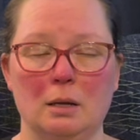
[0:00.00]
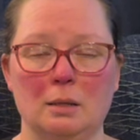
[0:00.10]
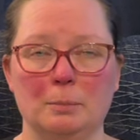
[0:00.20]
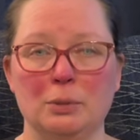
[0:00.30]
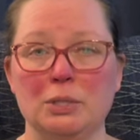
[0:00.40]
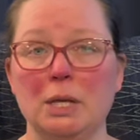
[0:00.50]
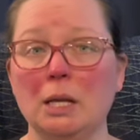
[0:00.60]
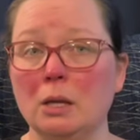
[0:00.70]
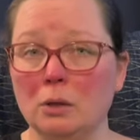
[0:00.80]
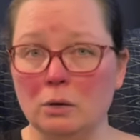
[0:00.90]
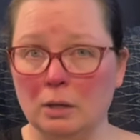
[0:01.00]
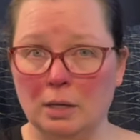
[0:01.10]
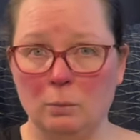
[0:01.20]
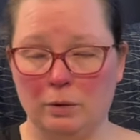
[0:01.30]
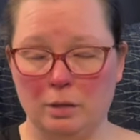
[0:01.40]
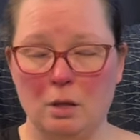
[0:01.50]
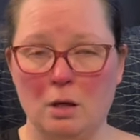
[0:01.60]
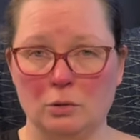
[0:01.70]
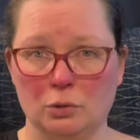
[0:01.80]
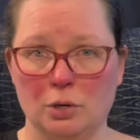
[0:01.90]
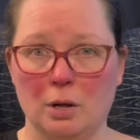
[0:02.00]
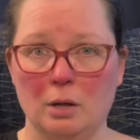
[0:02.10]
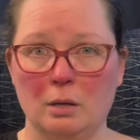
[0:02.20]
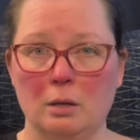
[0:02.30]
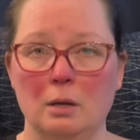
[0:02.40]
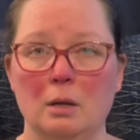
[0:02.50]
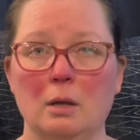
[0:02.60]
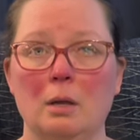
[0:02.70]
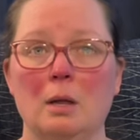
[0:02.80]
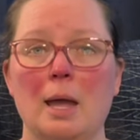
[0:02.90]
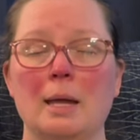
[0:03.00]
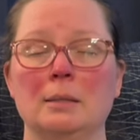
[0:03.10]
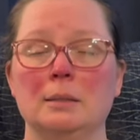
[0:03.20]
particularly with long draw and